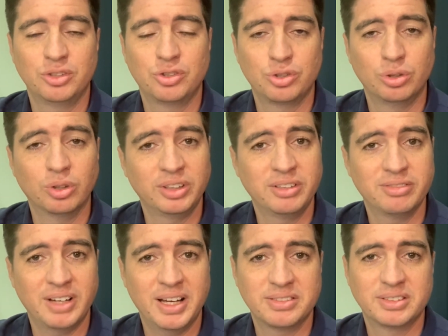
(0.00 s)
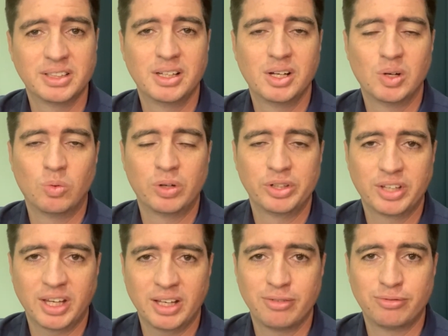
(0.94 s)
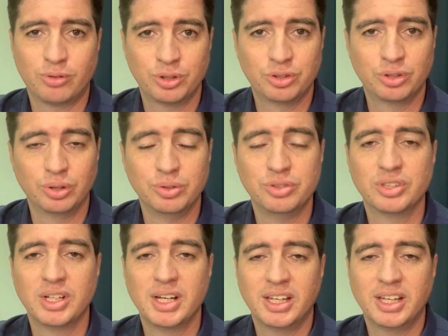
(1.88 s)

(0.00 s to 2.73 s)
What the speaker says: You should only invest what you can afford to lose.